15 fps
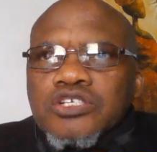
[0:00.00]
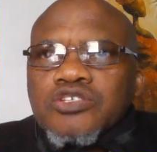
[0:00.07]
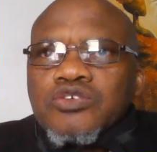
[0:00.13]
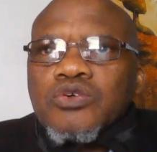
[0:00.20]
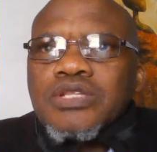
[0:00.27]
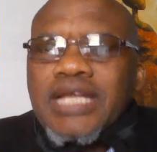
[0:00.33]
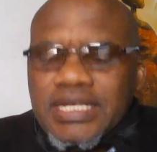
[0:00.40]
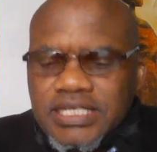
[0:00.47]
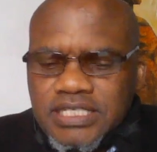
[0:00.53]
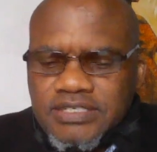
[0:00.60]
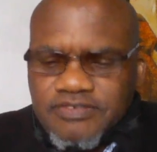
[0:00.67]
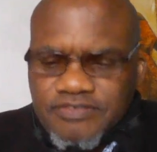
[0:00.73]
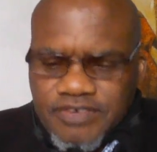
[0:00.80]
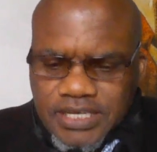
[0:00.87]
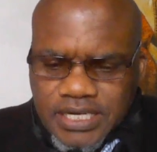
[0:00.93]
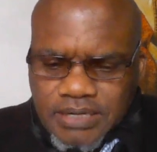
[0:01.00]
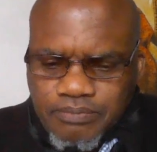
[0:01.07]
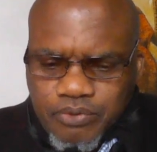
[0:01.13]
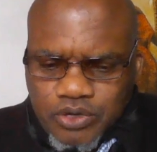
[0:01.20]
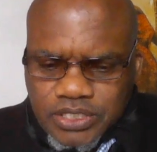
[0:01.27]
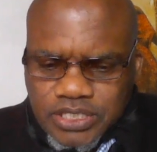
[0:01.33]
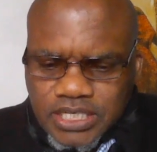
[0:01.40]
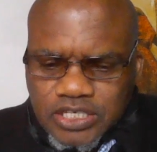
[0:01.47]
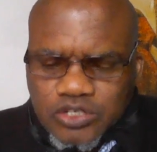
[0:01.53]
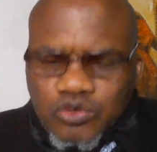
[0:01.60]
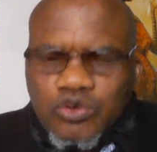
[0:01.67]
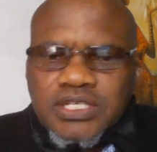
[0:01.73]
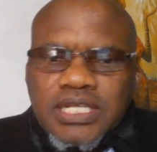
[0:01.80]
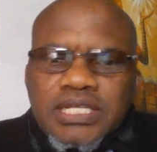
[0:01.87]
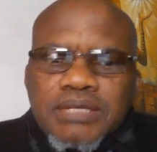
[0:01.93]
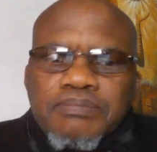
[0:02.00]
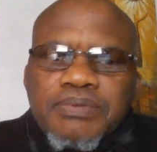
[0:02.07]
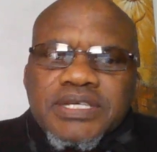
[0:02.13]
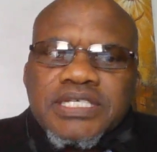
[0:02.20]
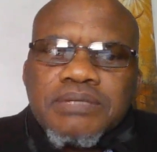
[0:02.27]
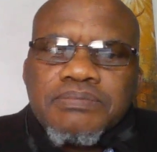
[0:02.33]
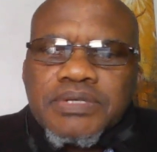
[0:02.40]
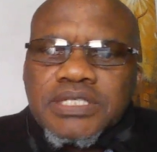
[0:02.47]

So that is very important. Those are the basic